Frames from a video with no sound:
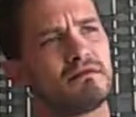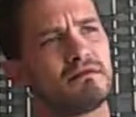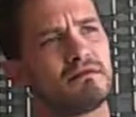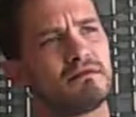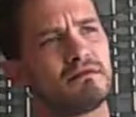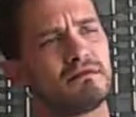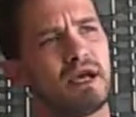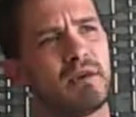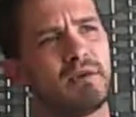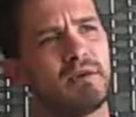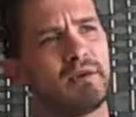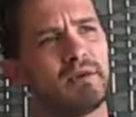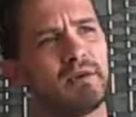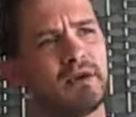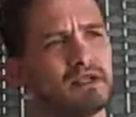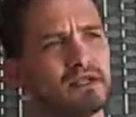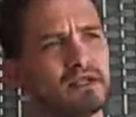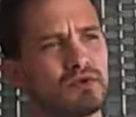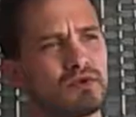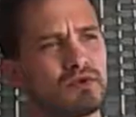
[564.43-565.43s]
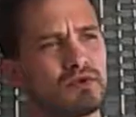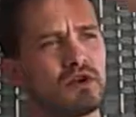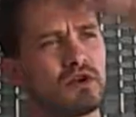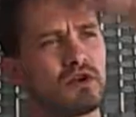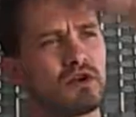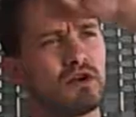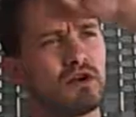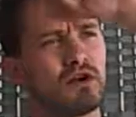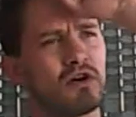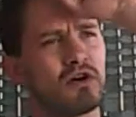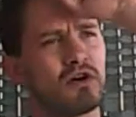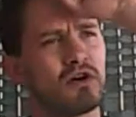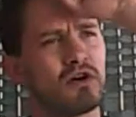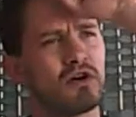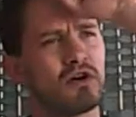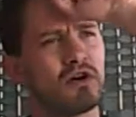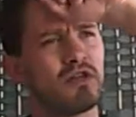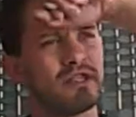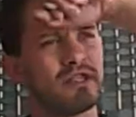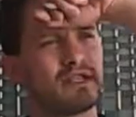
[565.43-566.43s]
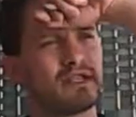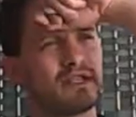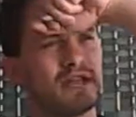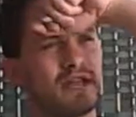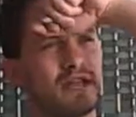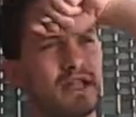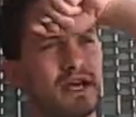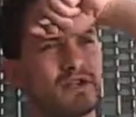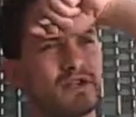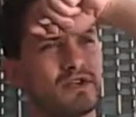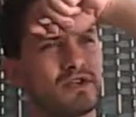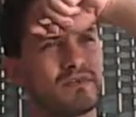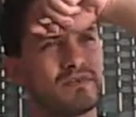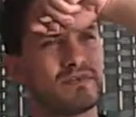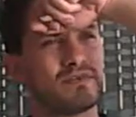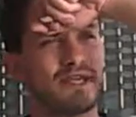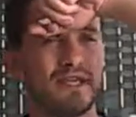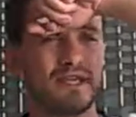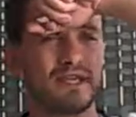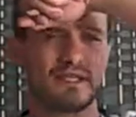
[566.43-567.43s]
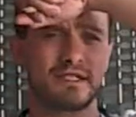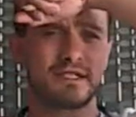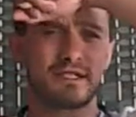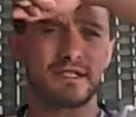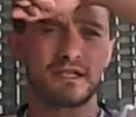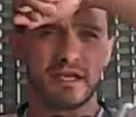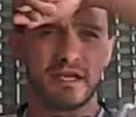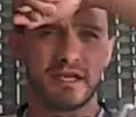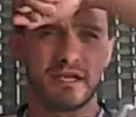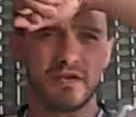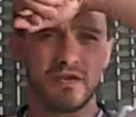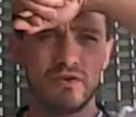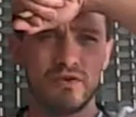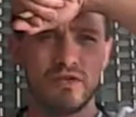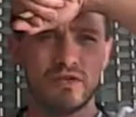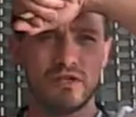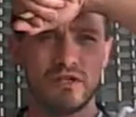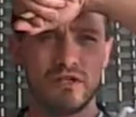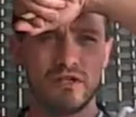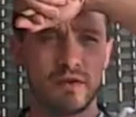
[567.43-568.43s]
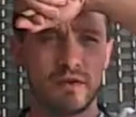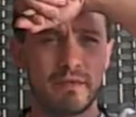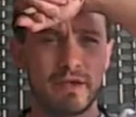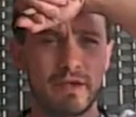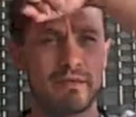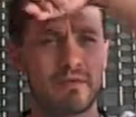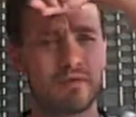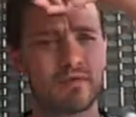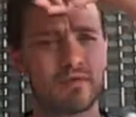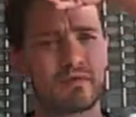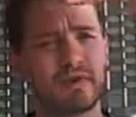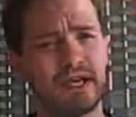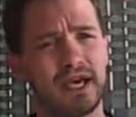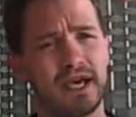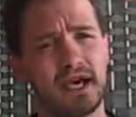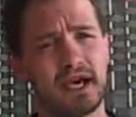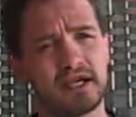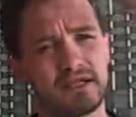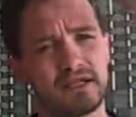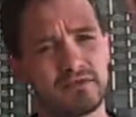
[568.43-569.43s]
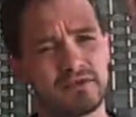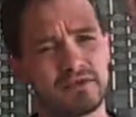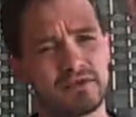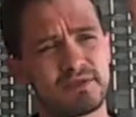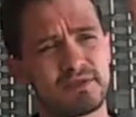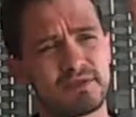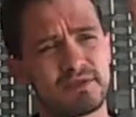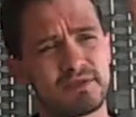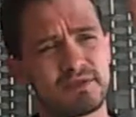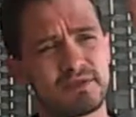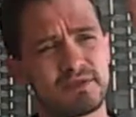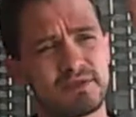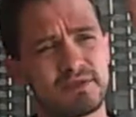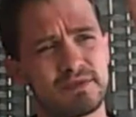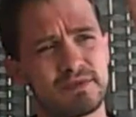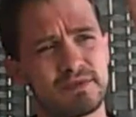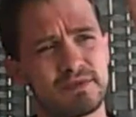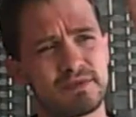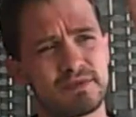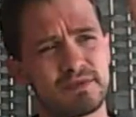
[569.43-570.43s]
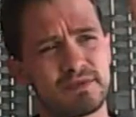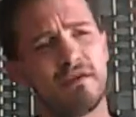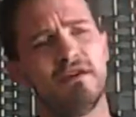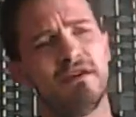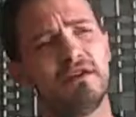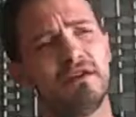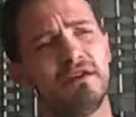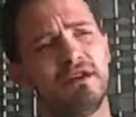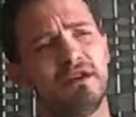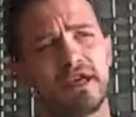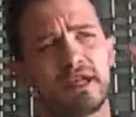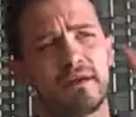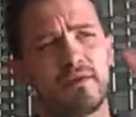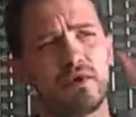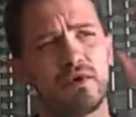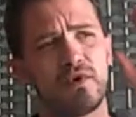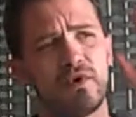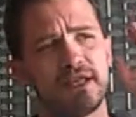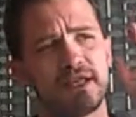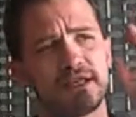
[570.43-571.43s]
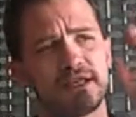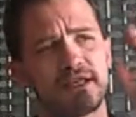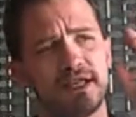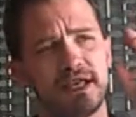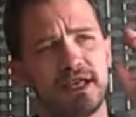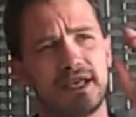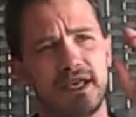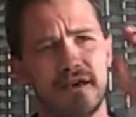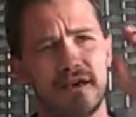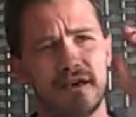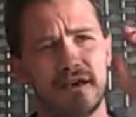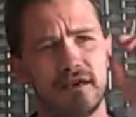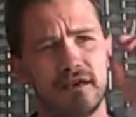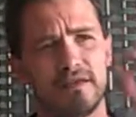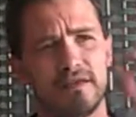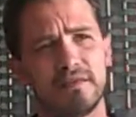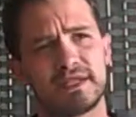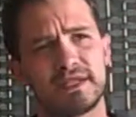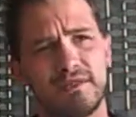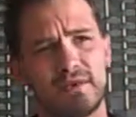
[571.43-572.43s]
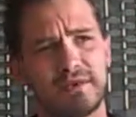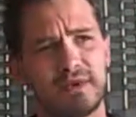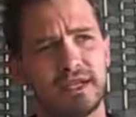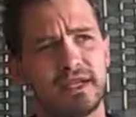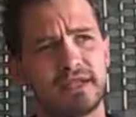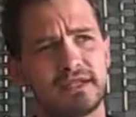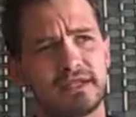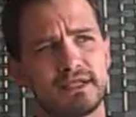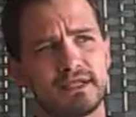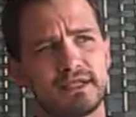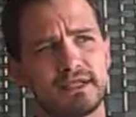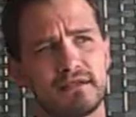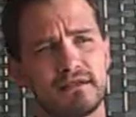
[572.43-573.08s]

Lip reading: I'm going to disregard all logic that allows me to get to that conclusion. I'm going to react and respond emotionally, and I'm going to say he must be racist.